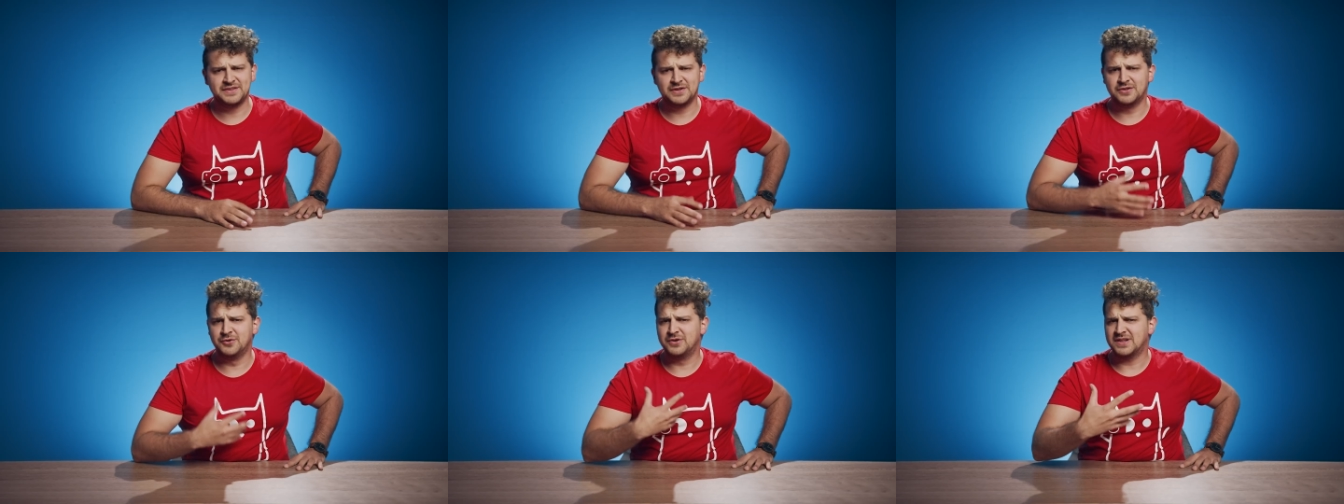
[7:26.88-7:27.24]

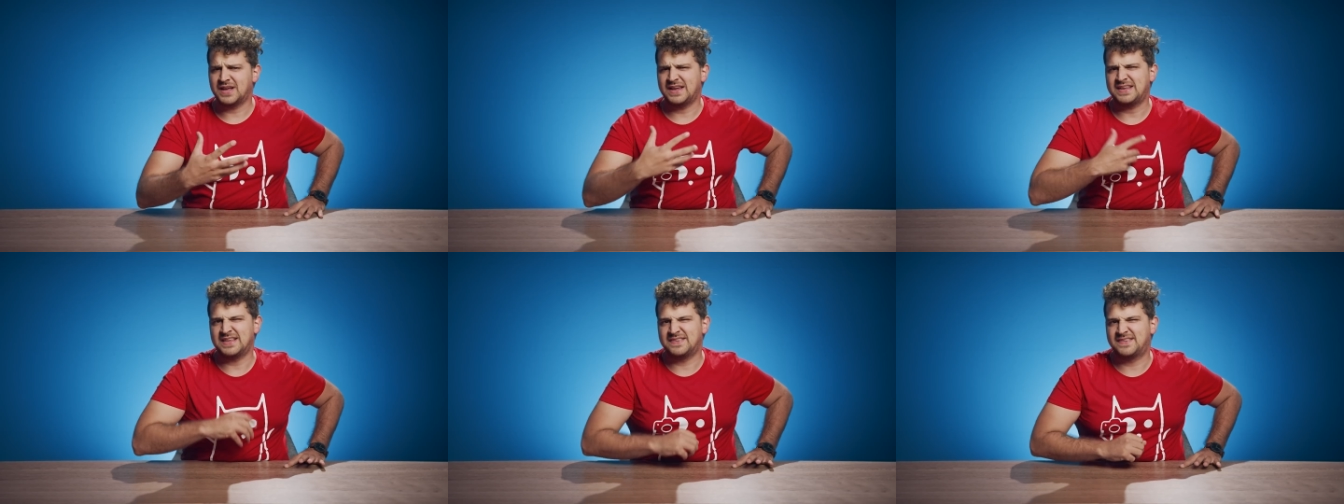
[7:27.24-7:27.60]
to look
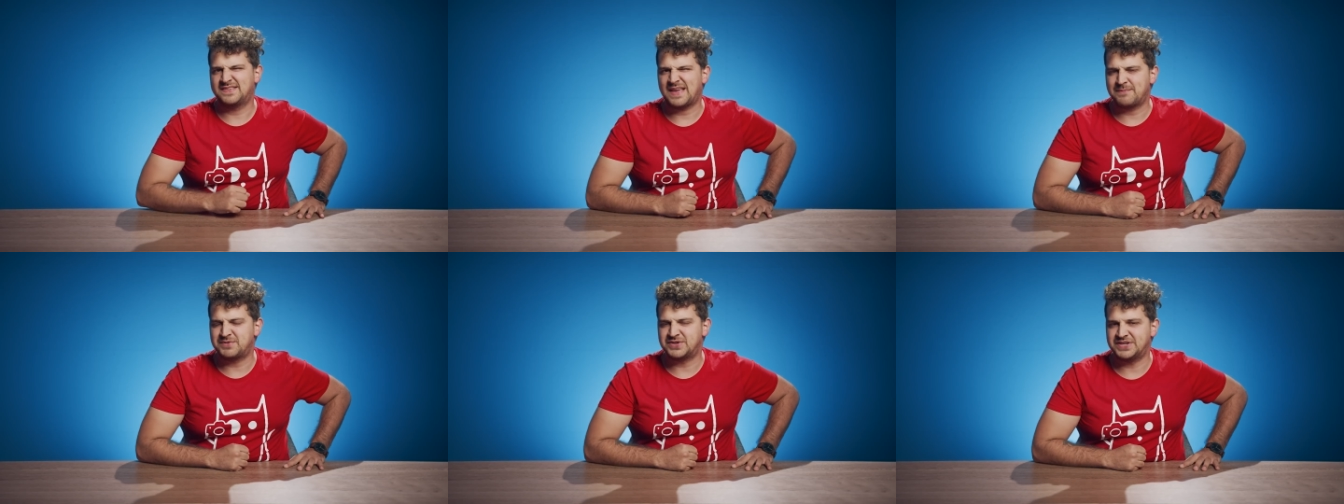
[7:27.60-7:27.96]
like
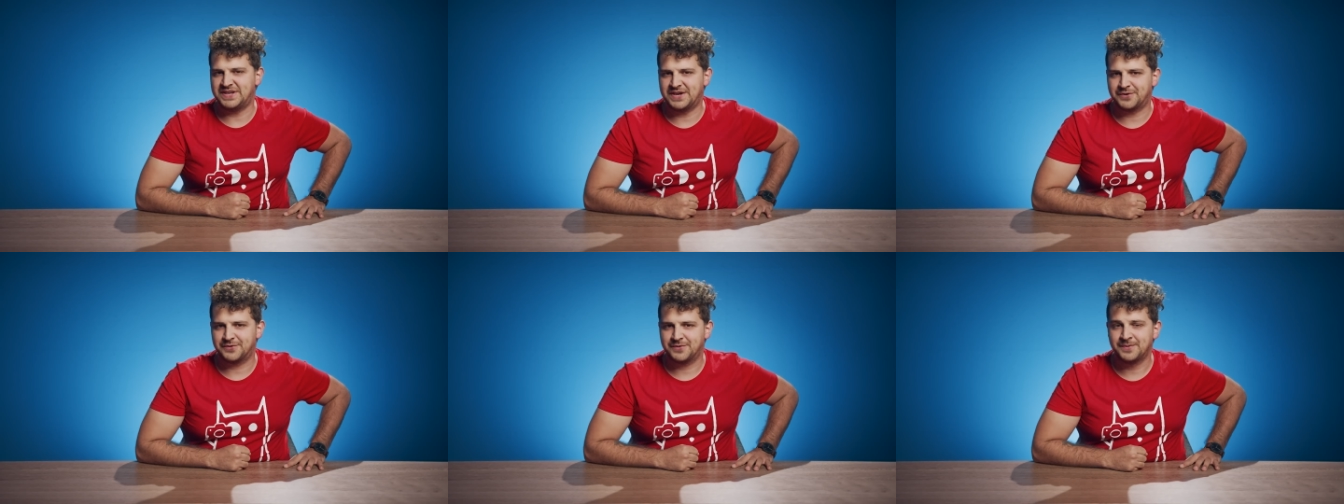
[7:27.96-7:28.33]
Inception
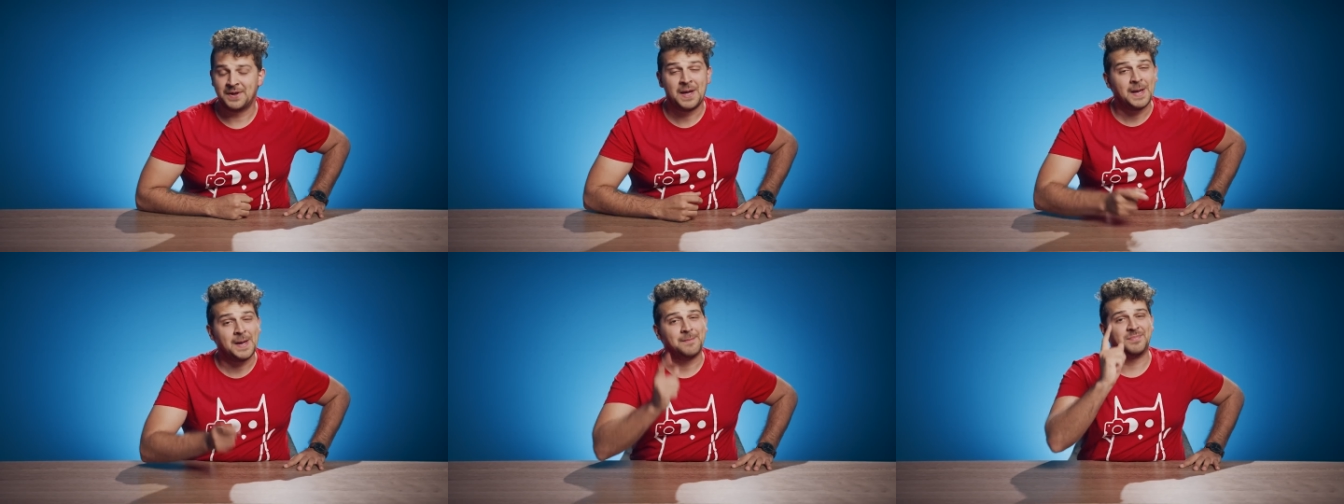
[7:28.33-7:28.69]
here,
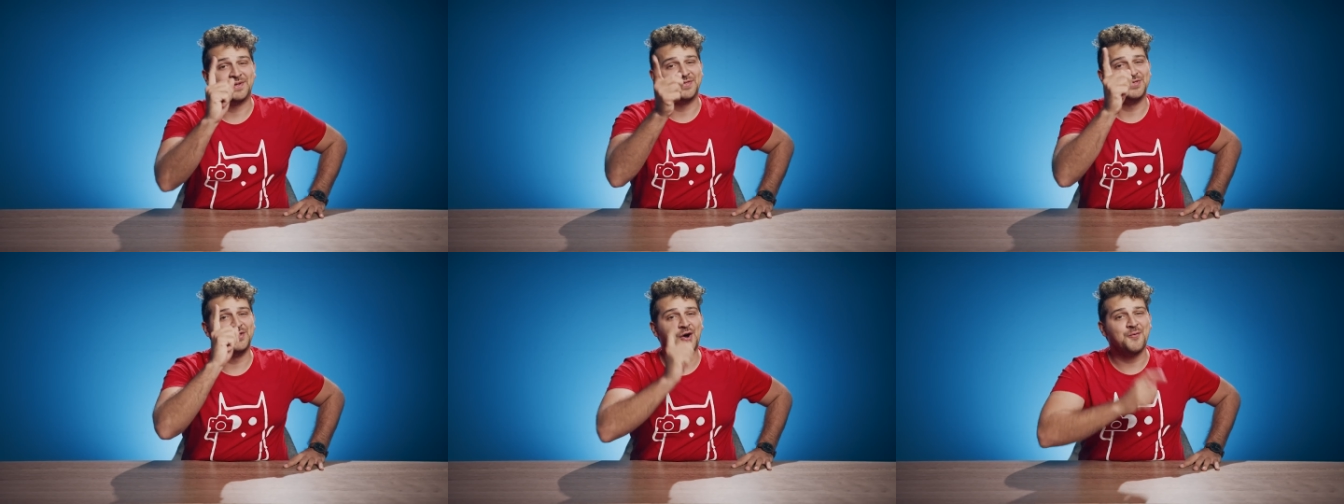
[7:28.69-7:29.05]

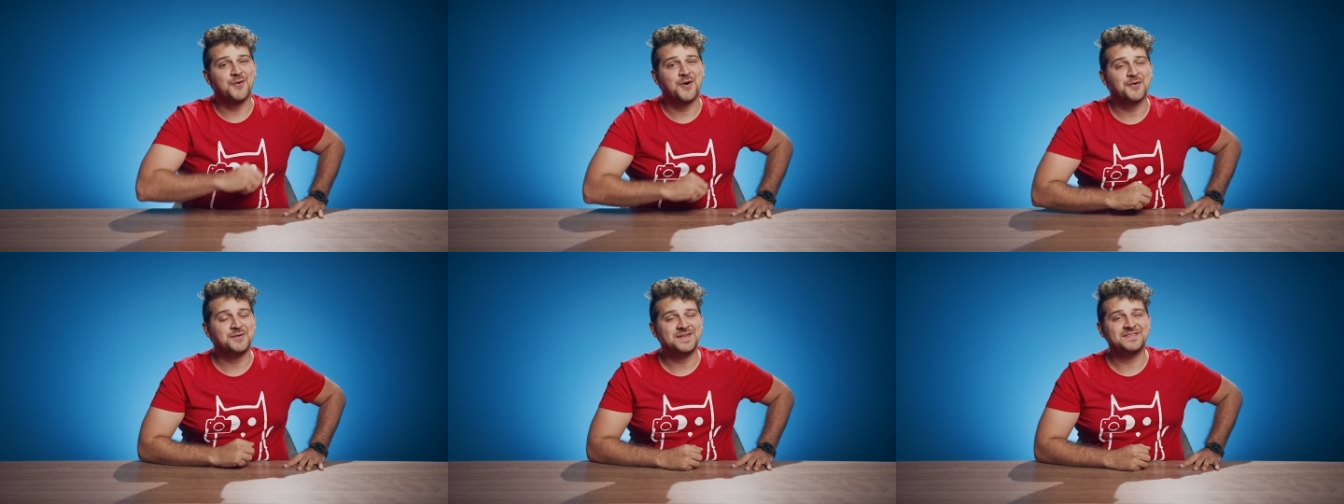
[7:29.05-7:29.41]
but no
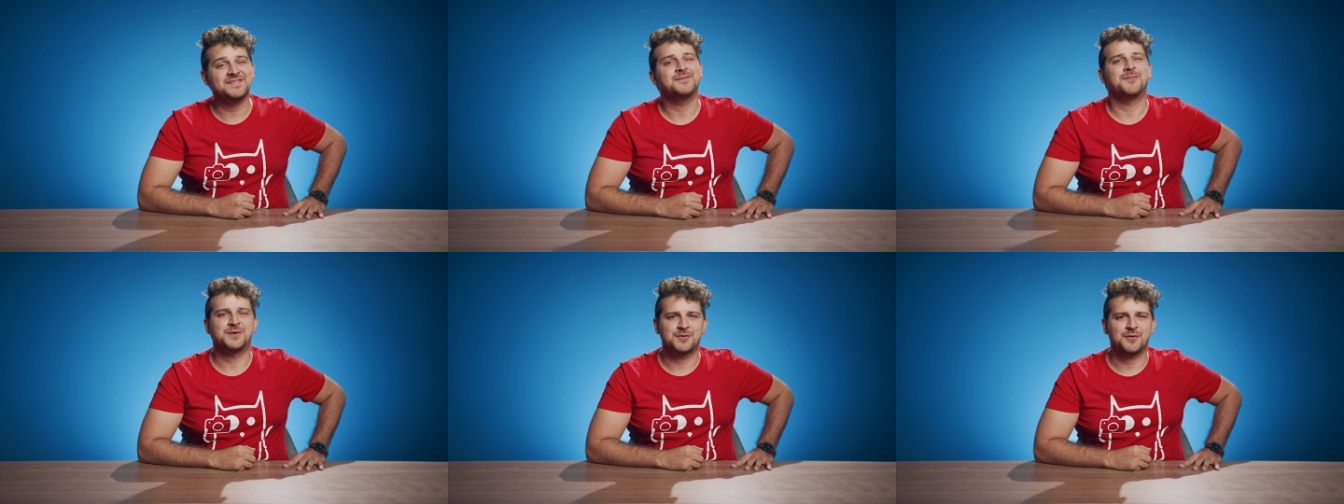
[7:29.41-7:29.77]

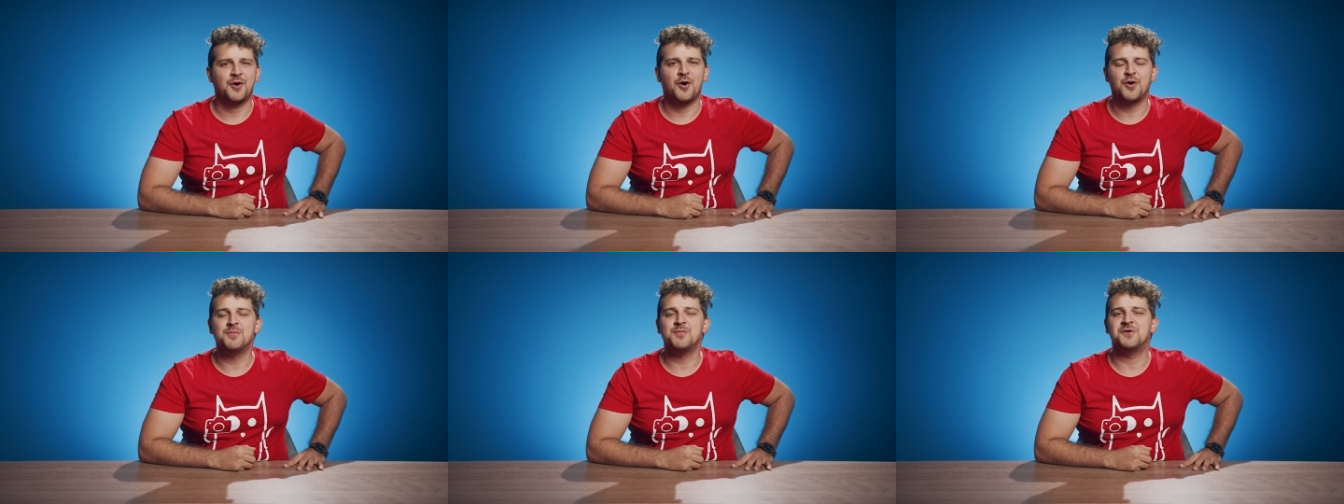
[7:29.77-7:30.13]
worries, we're
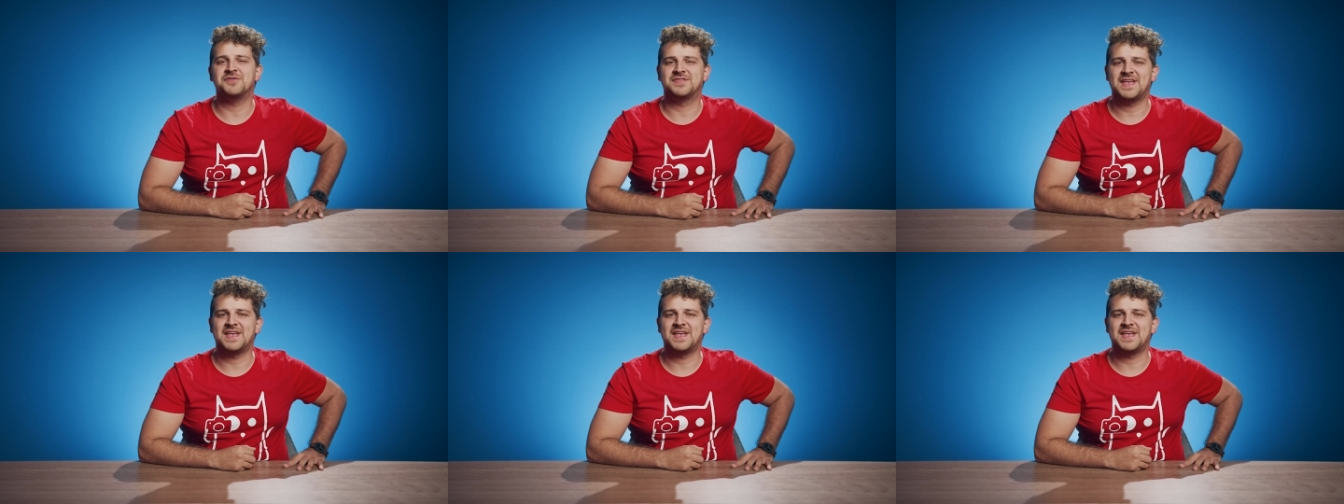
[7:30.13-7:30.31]
almost